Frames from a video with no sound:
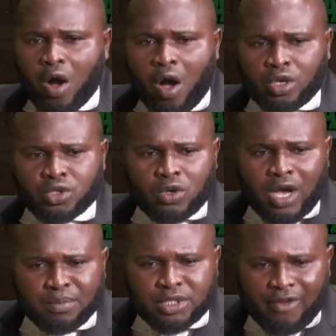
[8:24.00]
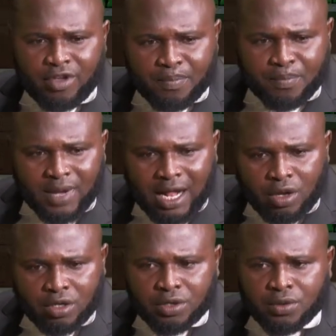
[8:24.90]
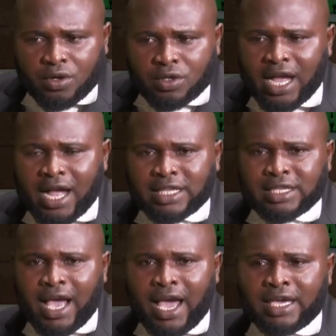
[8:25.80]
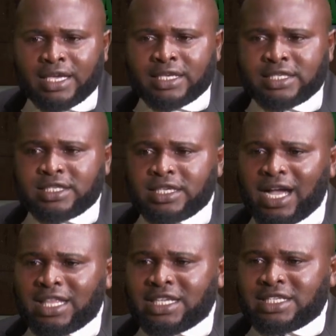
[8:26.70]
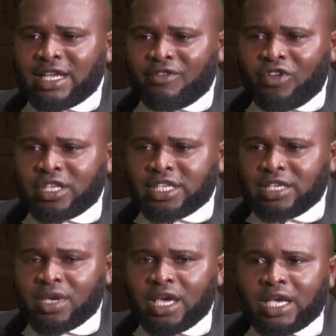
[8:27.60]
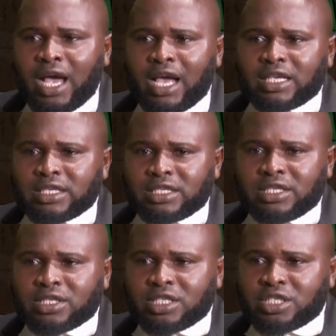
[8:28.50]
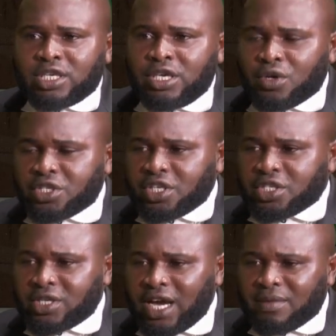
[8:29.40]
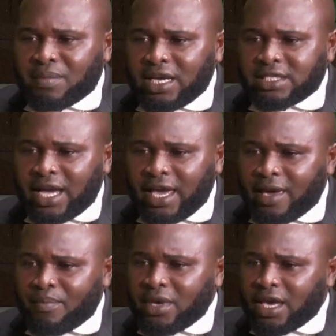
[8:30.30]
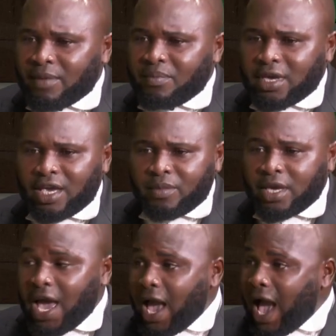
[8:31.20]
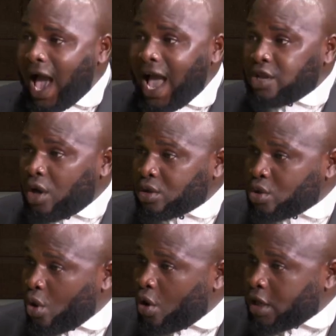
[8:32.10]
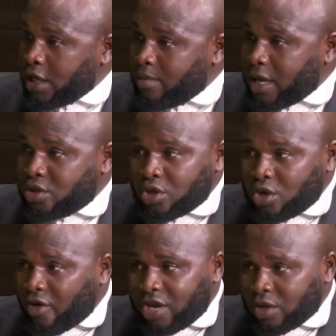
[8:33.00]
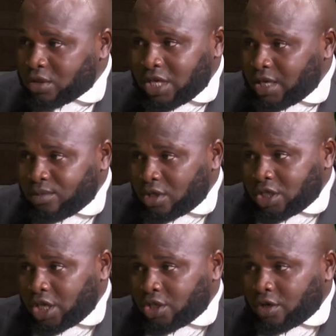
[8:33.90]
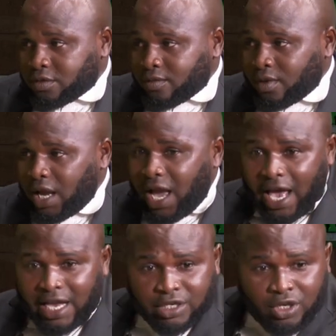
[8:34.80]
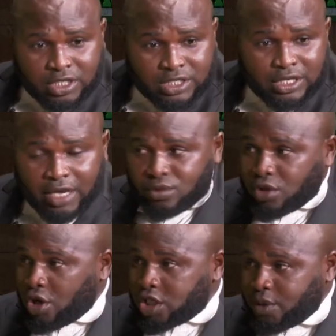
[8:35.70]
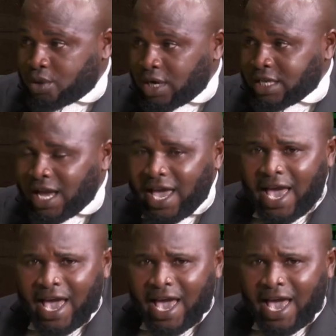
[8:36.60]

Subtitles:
Also, I'm driving along the road and I see an accident victim. He or she is crying, "Barrister, help me, help me, help me." I don't owe him a duty of care to take him to the station. I can just to the hospital rather.